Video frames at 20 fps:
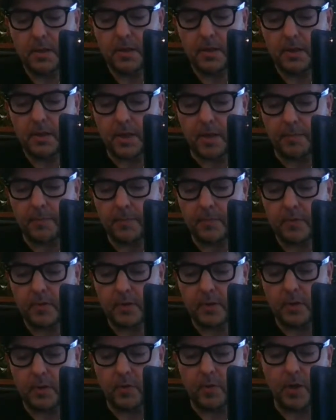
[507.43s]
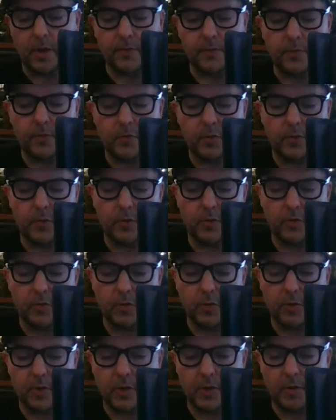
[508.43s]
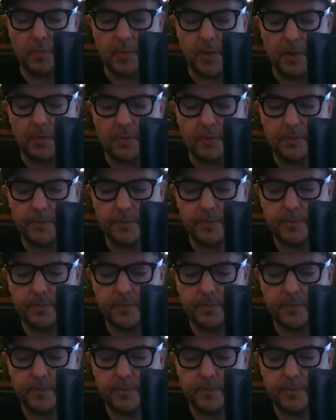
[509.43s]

Yeah, so I was talking about.